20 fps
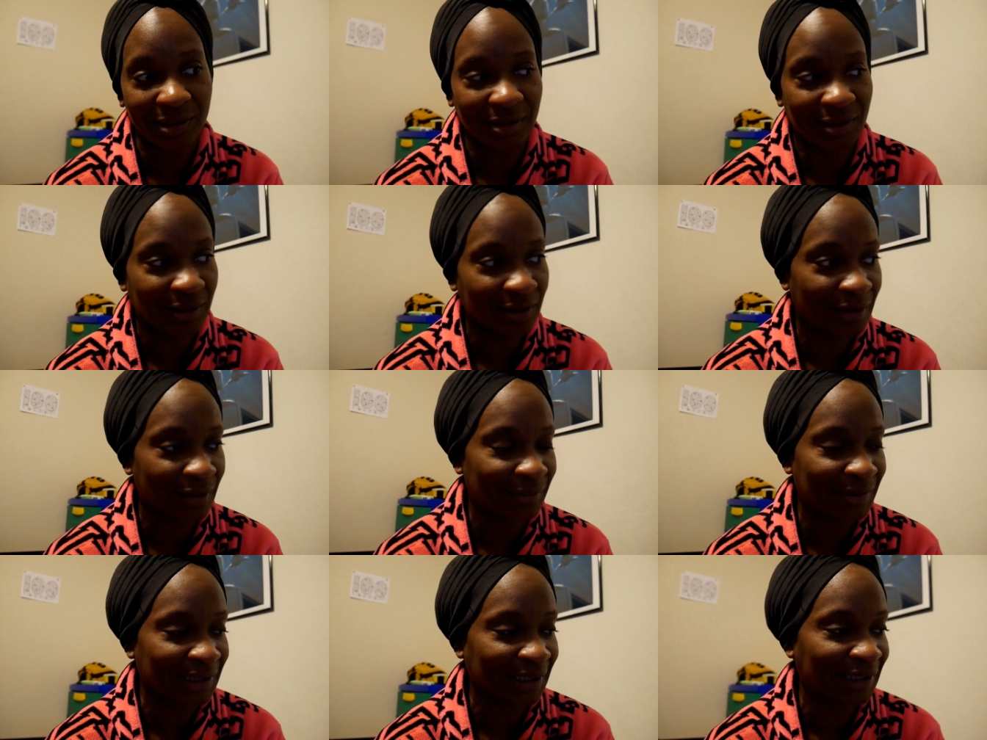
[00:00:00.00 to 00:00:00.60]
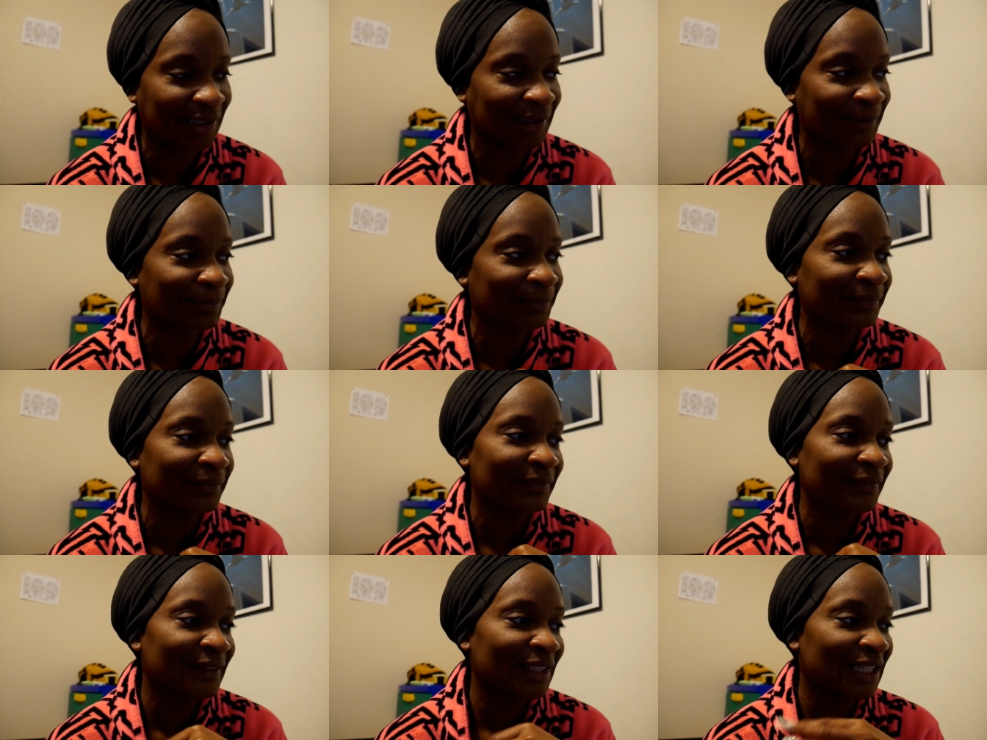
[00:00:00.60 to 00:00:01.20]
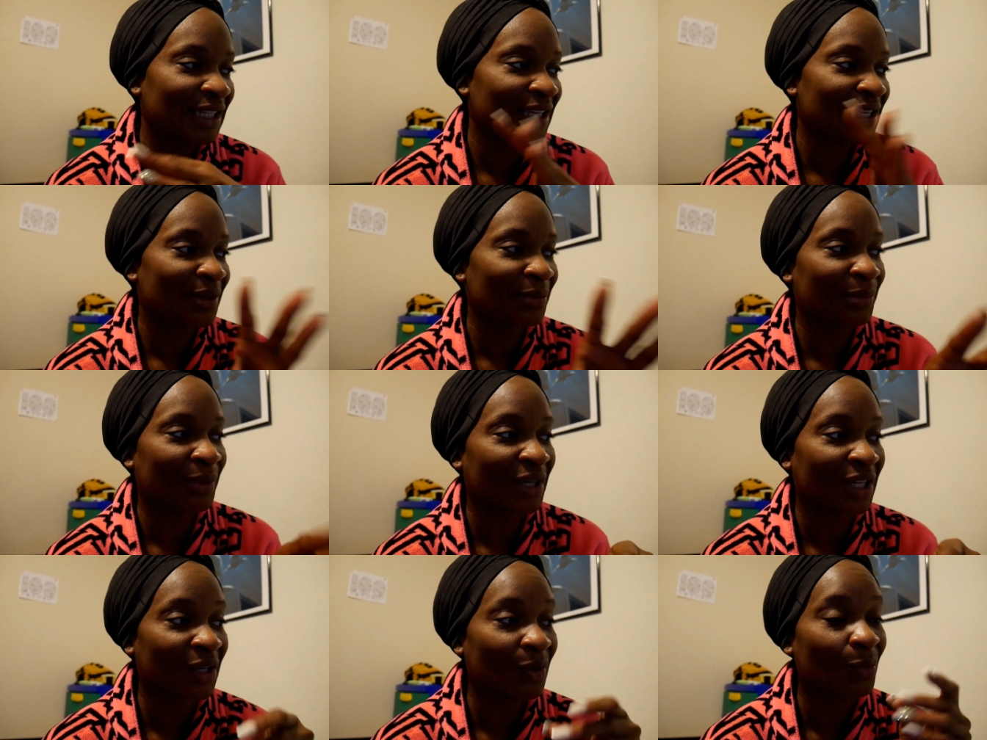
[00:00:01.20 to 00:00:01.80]
You know what I'm saying? And
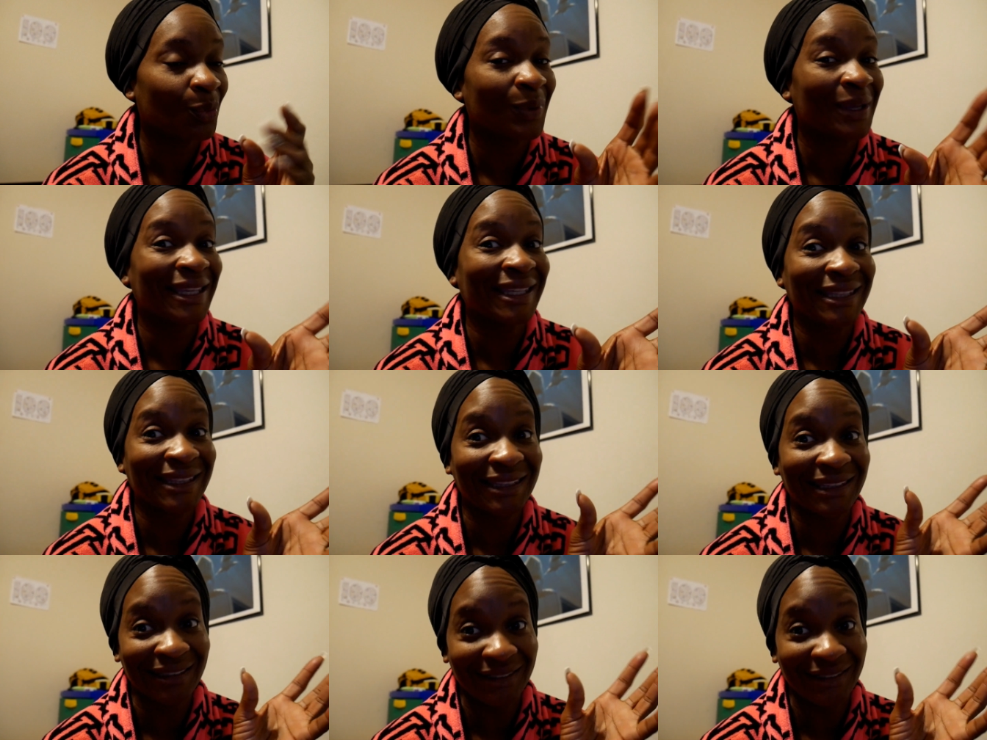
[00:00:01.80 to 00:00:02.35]
we're gonna weed